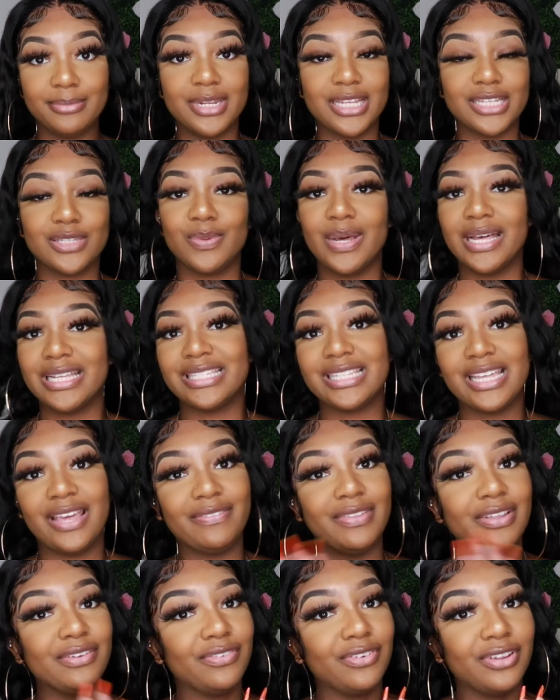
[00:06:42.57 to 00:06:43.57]
That's why I
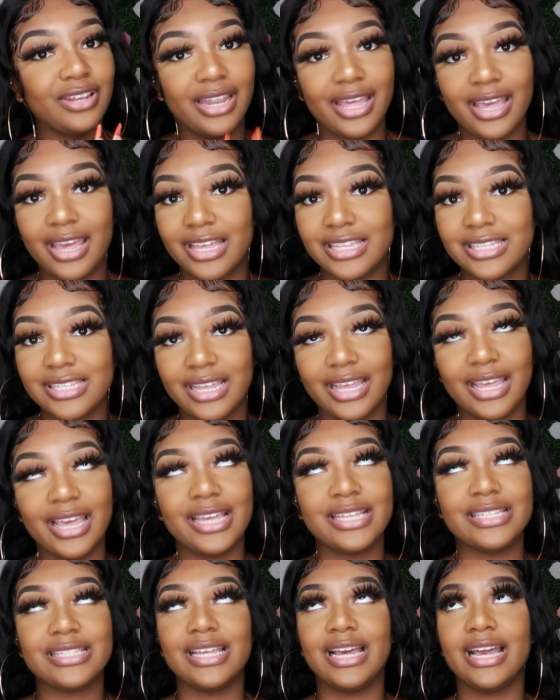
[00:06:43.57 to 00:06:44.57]
saved it for last in
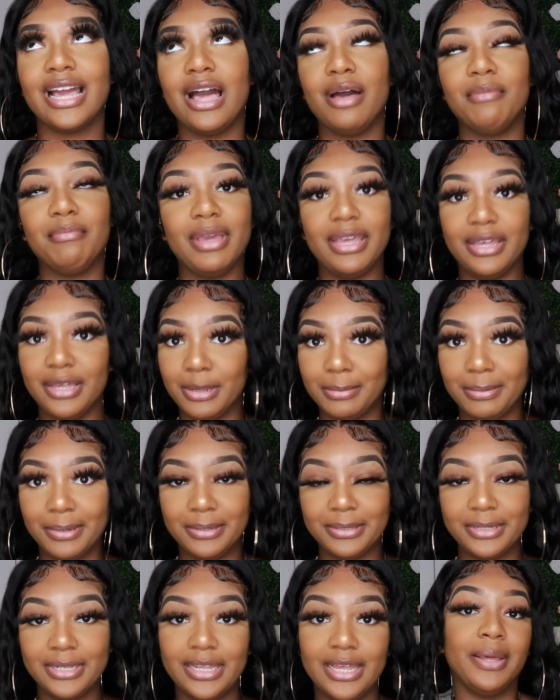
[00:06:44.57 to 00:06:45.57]
case I got makeup
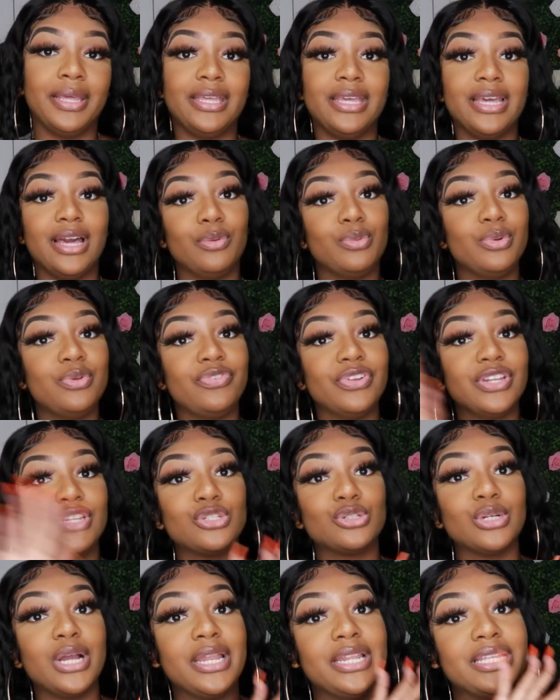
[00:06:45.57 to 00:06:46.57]
on it. But yeah, we finna
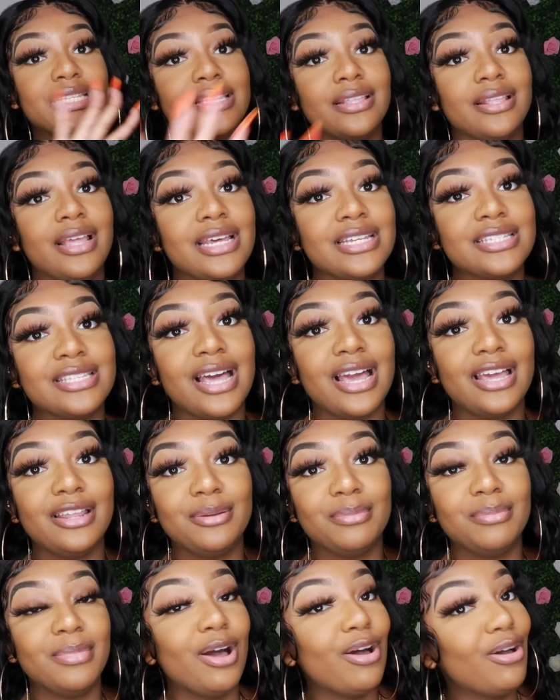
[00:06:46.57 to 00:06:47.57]
try this last
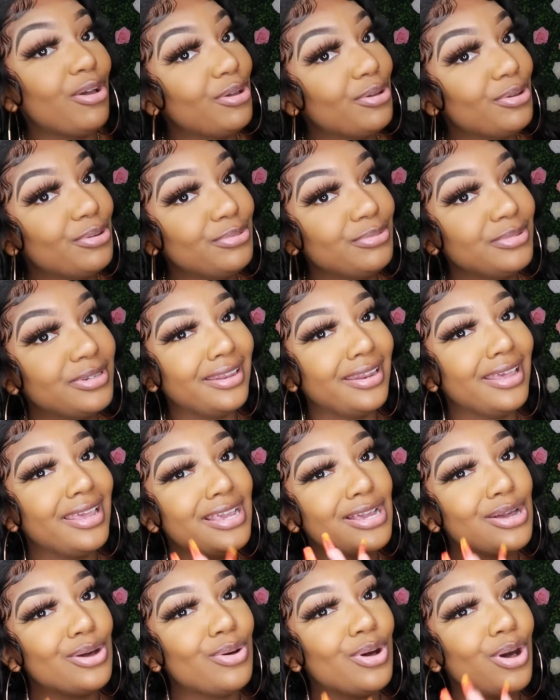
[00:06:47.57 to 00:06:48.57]
item on, and I
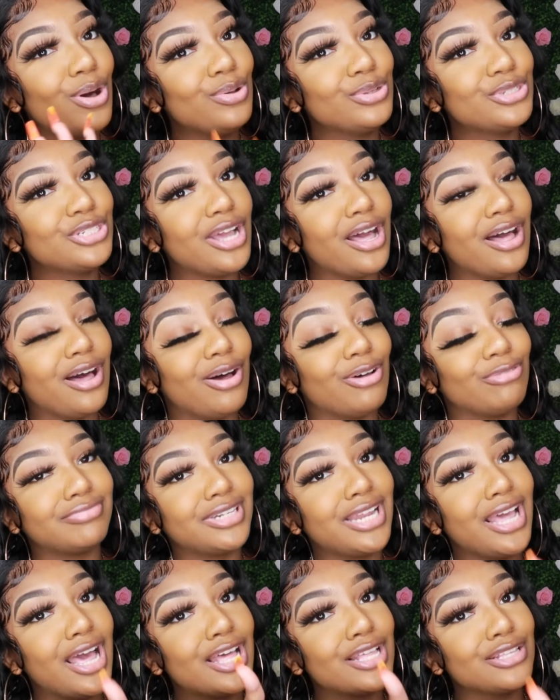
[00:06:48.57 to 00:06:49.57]
ain't gonna hold y'all
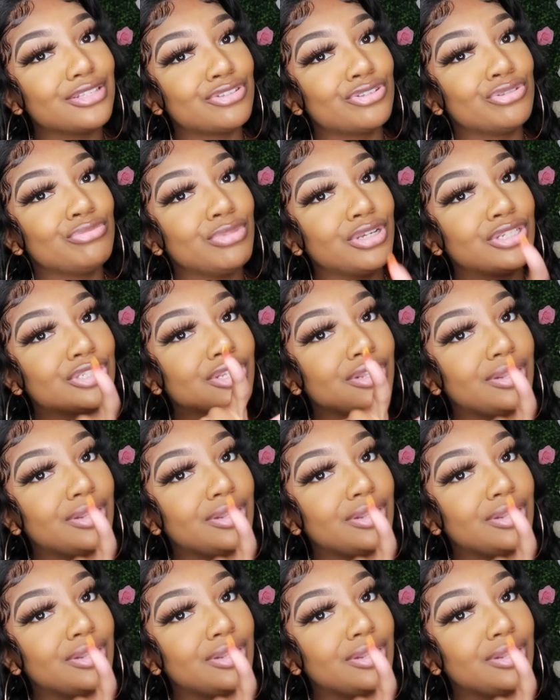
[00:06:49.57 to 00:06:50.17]
not too much